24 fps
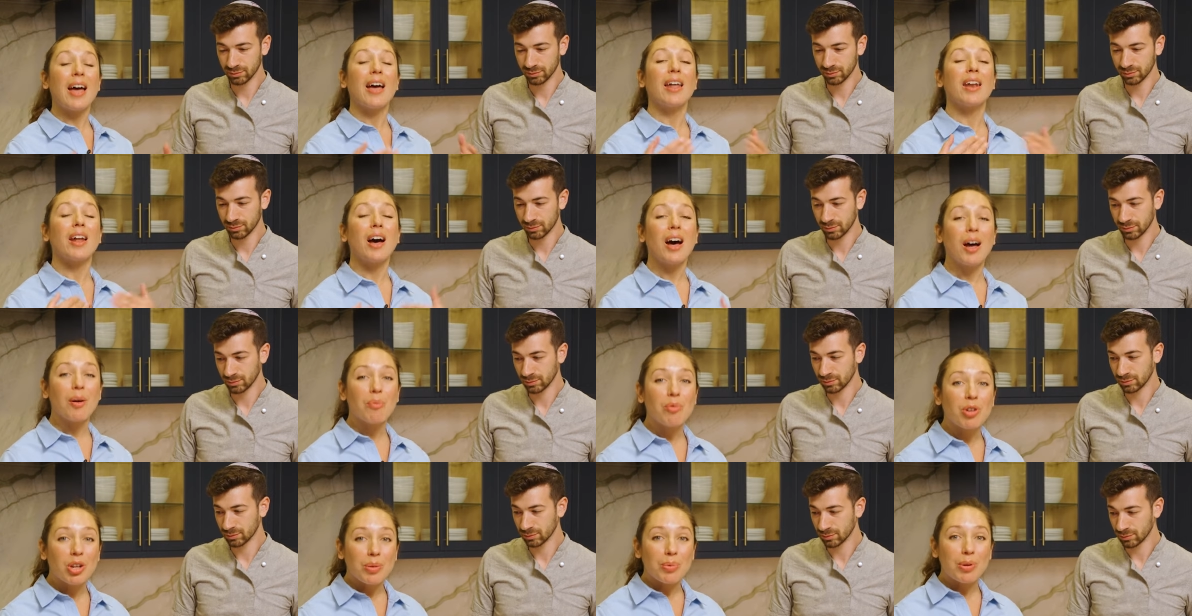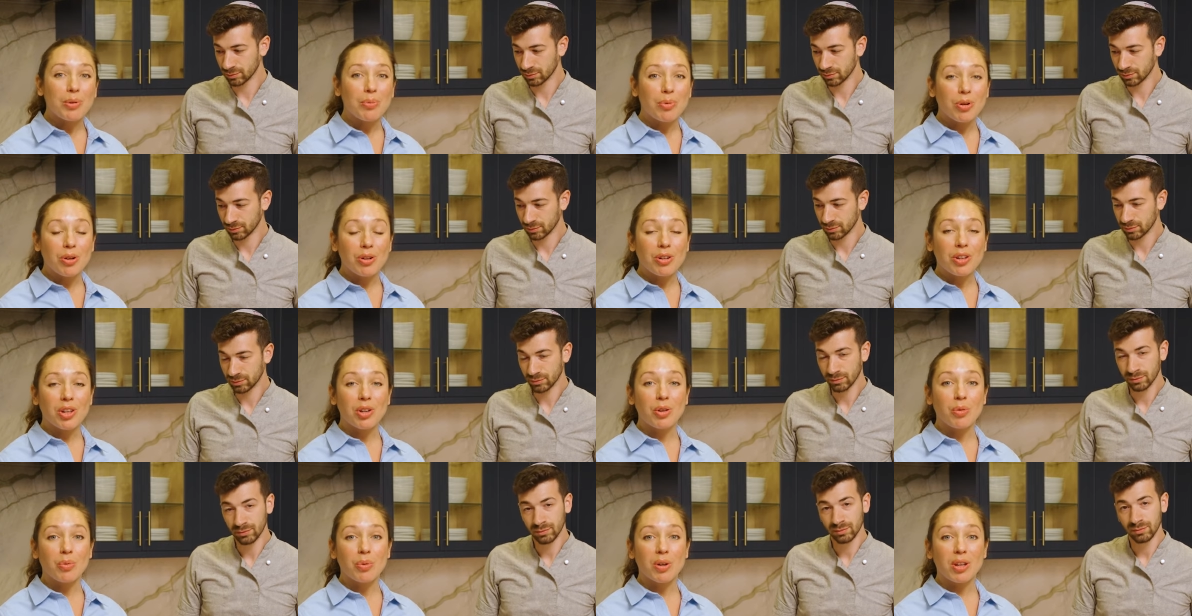Speaker 1: And I'm going to be
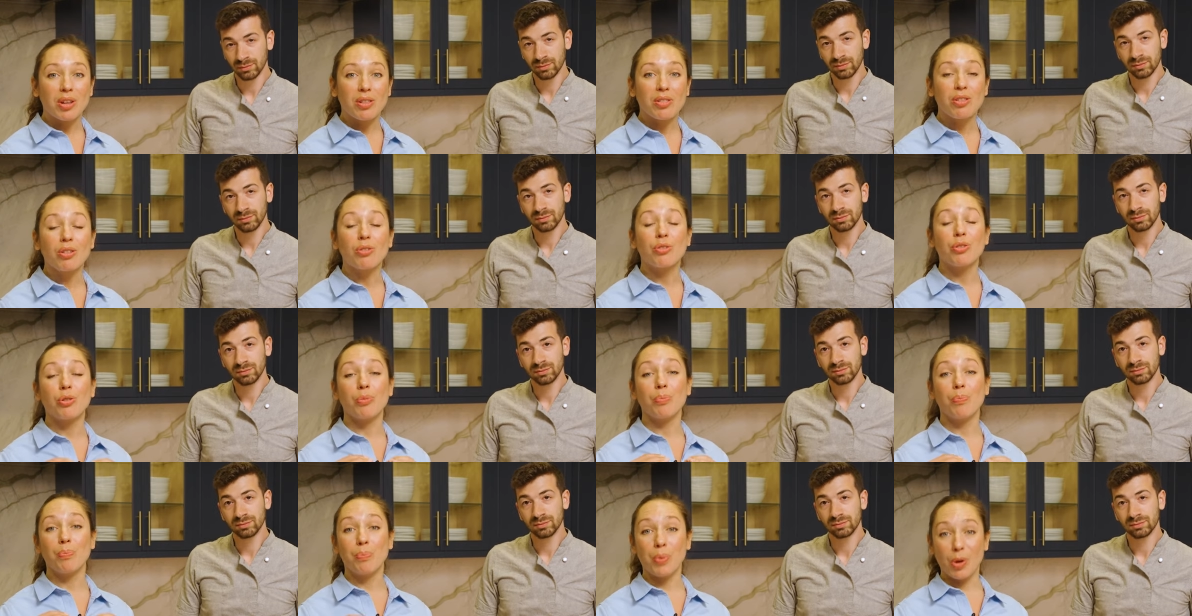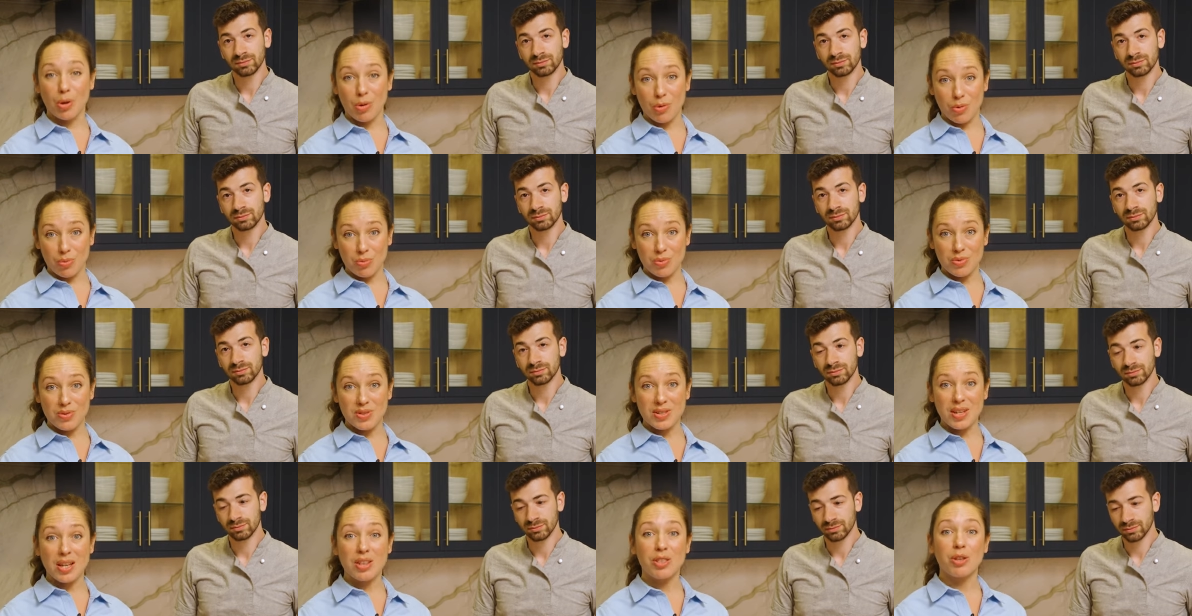working with the
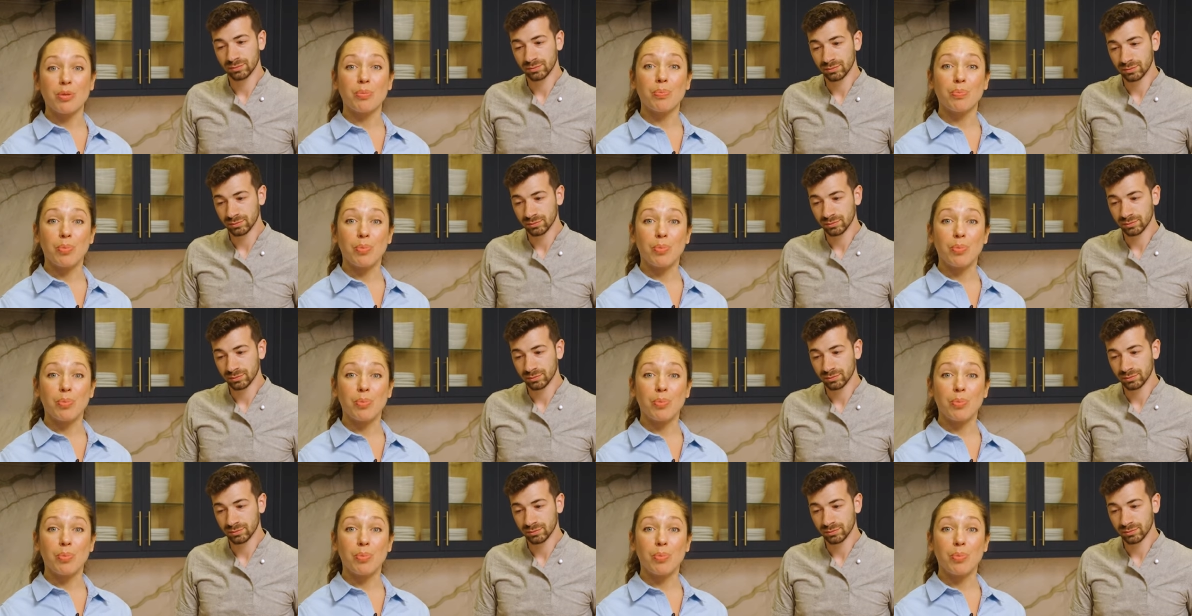bones. And the